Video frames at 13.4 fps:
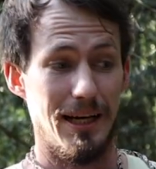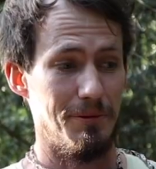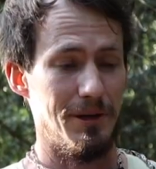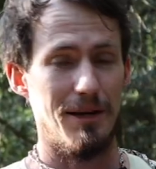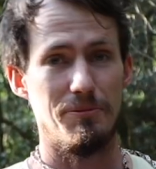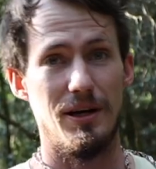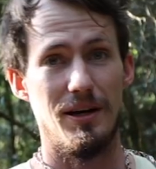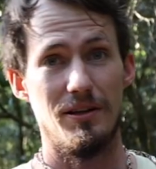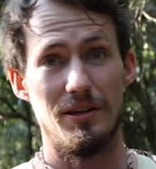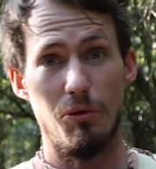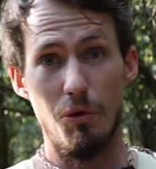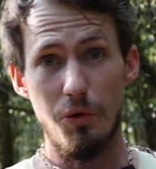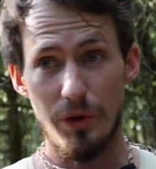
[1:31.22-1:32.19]
Coming up here and
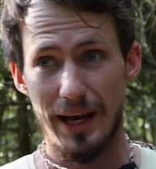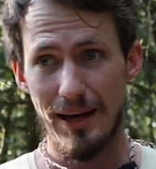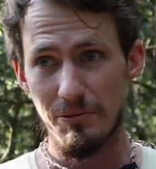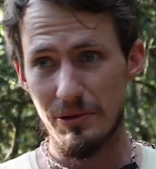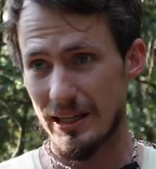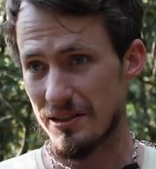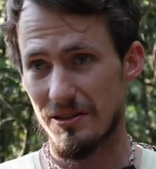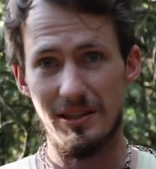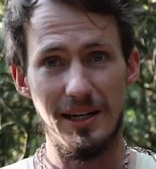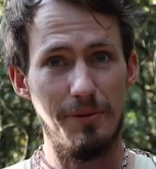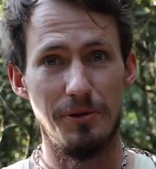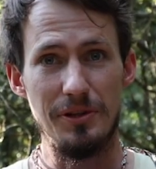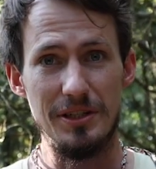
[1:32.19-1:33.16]
then all the campsites are
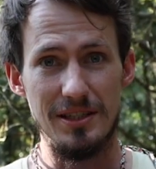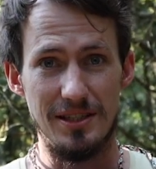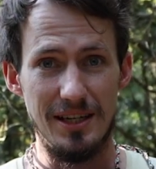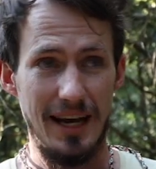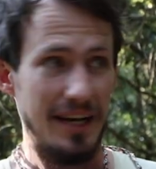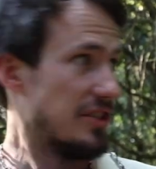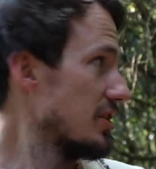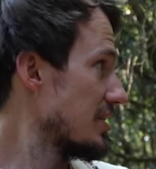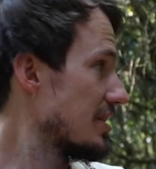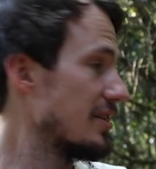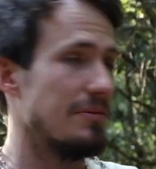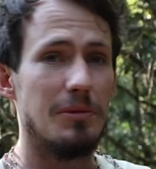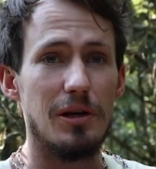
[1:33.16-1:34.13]
set up on these decks
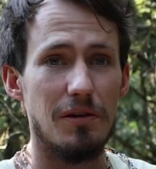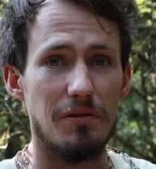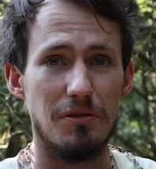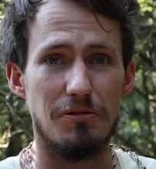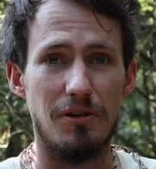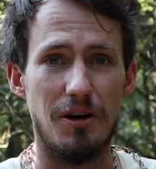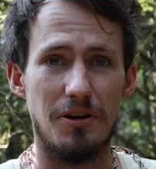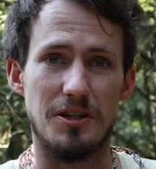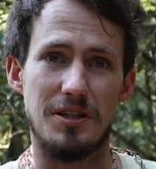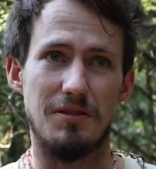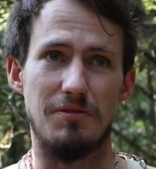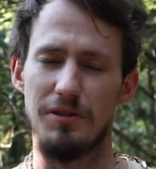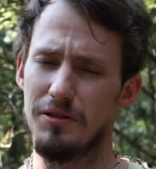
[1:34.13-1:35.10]
just in the middle of the
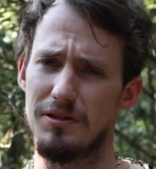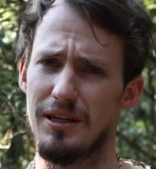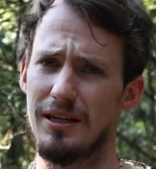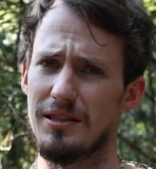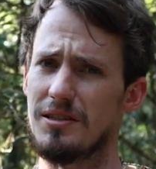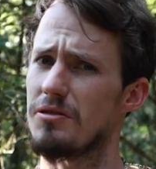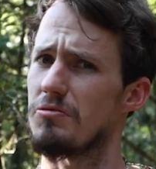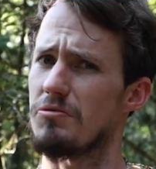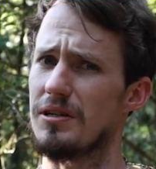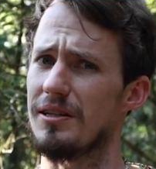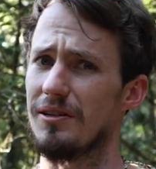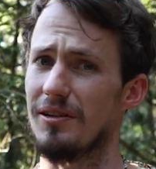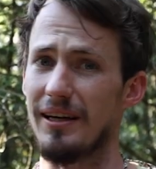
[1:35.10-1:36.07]
forest. It feels like
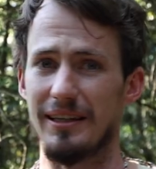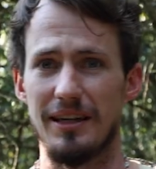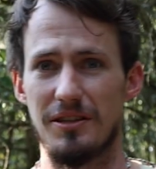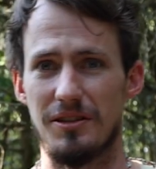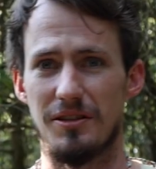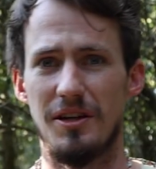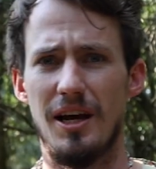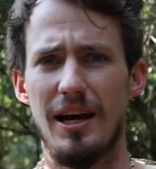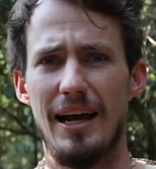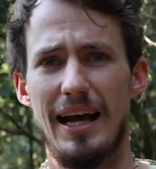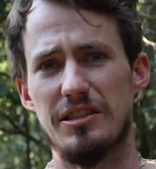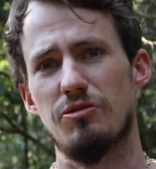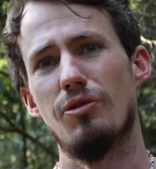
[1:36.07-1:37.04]
surreal, like it
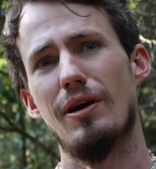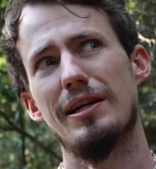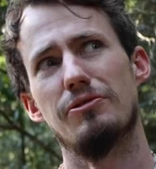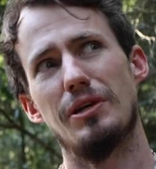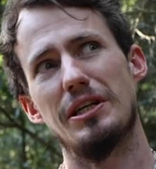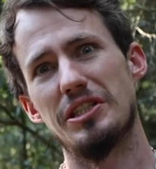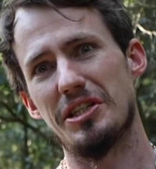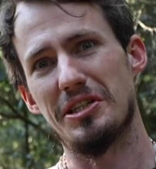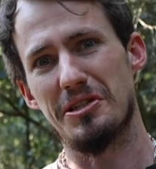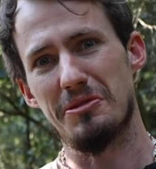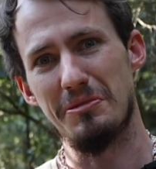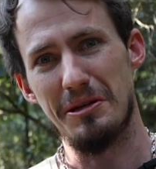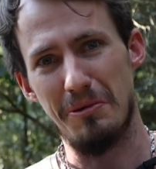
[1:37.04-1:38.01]
hasn't really
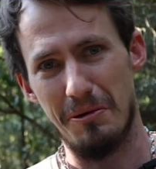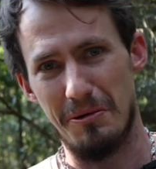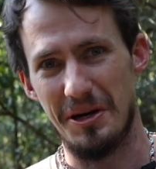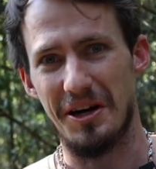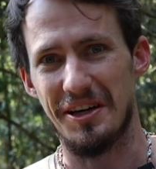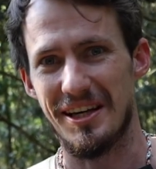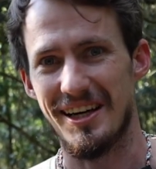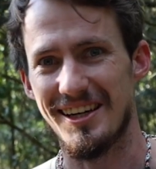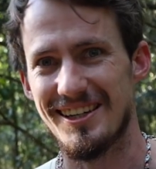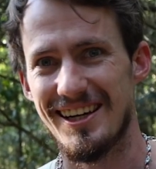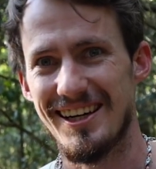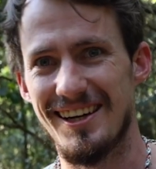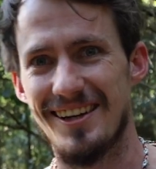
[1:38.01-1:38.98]
registered to me where we are yet.